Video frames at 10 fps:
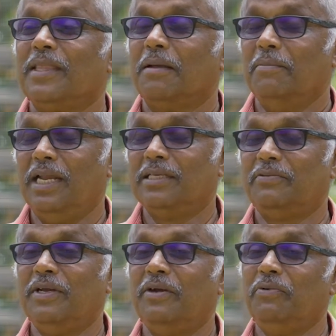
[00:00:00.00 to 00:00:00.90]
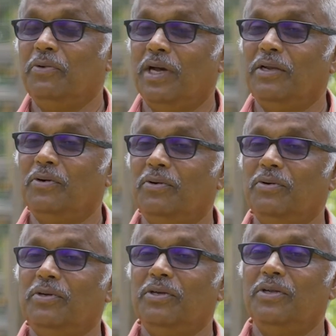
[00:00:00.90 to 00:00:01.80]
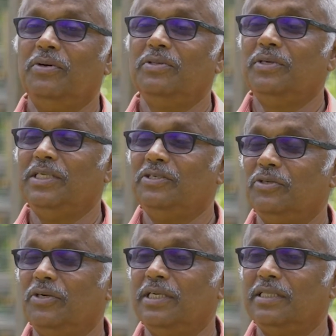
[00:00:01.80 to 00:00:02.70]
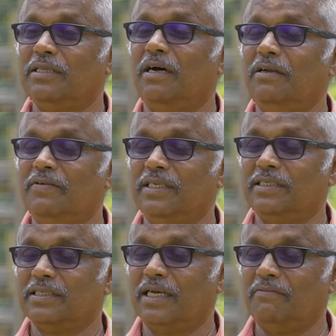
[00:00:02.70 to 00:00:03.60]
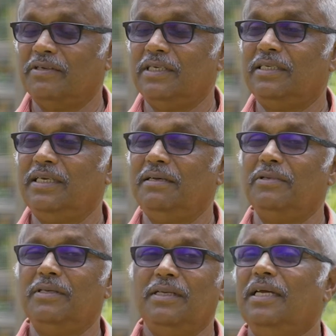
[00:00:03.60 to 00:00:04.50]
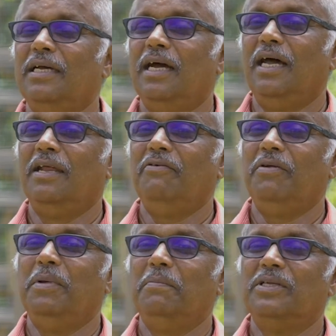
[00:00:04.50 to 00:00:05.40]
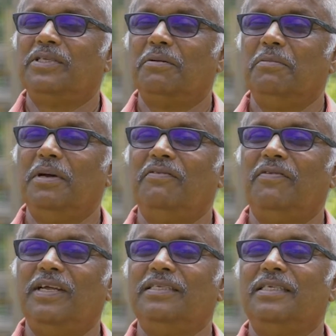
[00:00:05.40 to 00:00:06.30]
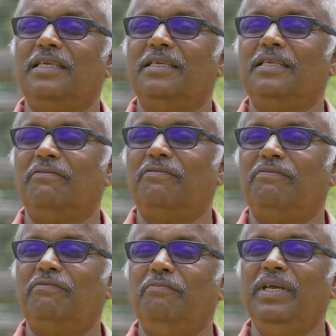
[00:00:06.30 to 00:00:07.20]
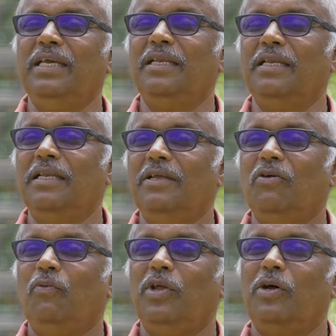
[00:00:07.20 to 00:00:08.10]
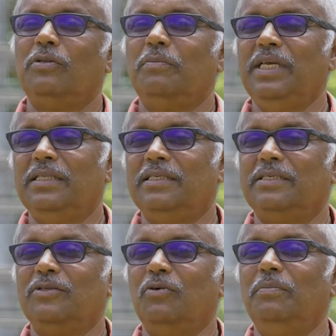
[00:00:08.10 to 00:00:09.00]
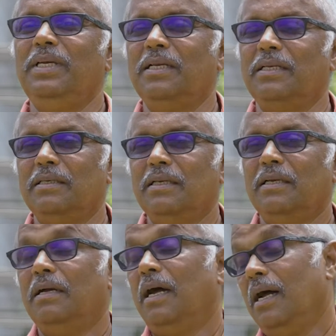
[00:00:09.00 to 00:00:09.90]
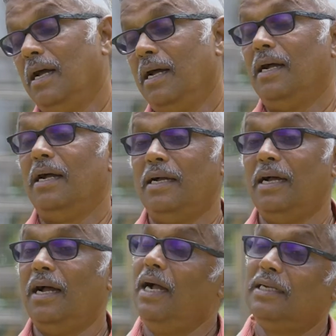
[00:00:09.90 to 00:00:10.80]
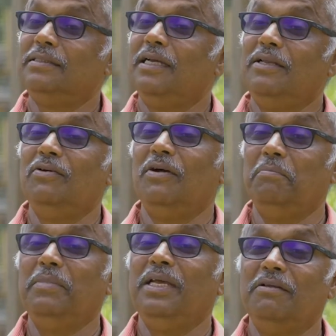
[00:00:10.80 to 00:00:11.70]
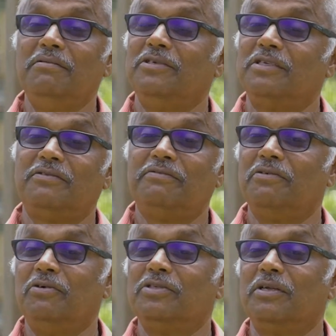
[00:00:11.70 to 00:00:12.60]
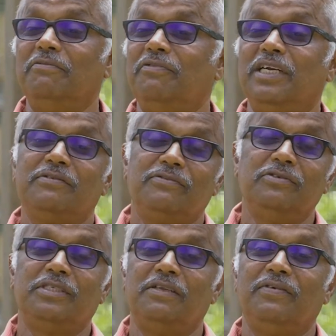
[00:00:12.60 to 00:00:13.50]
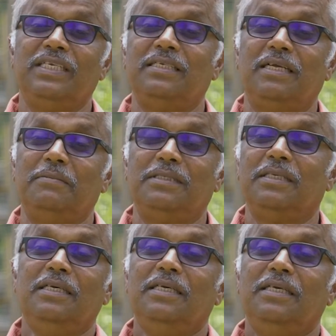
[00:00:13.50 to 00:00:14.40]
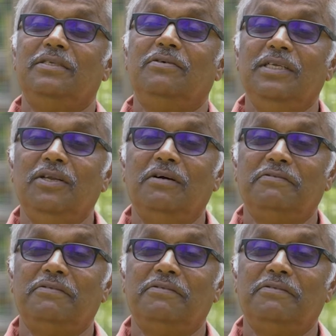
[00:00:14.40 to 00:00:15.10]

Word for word: but that's where we want to go, you know, to ensure that all of us have on the table. And I remember some of my friends that says a meal without meat is no meal. I, ah, I can tell you a meal, just wholesome fresh fruits and vegetables is good enough,